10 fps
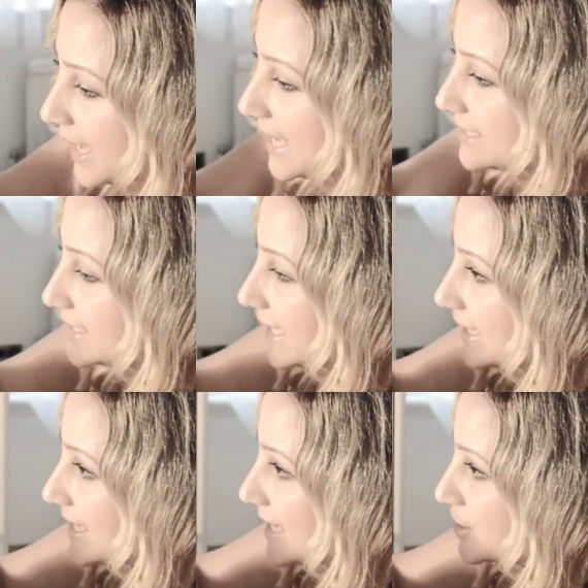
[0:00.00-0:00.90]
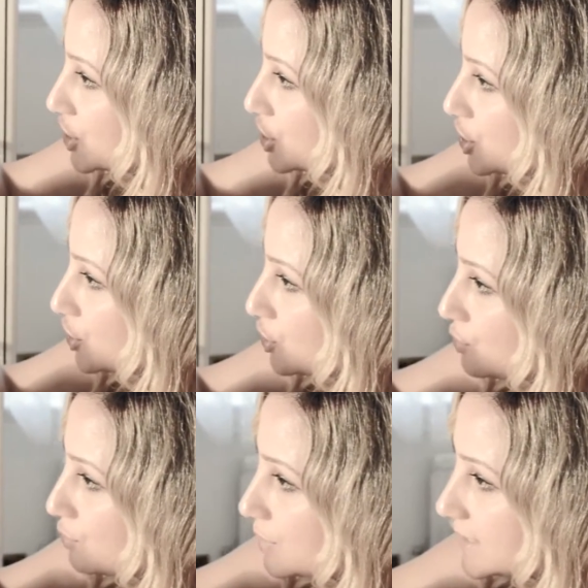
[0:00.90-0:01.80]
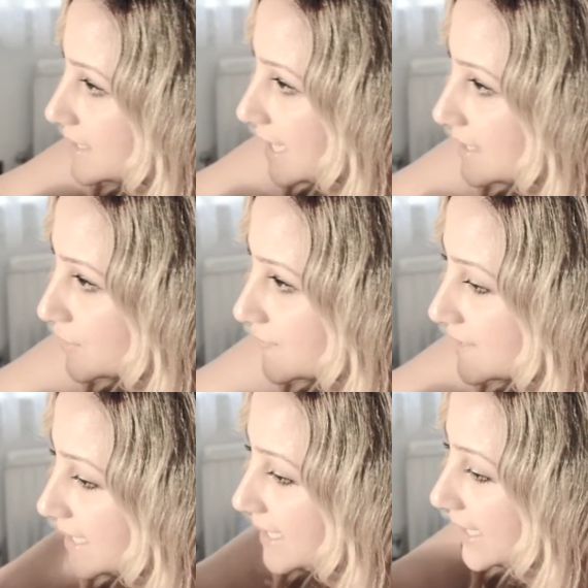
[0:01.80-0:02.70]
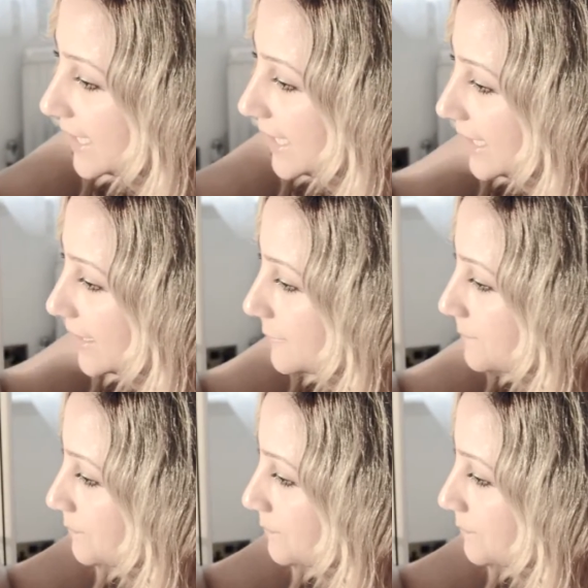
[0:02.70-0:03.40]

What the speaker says: and it has 2 sets of sealing here.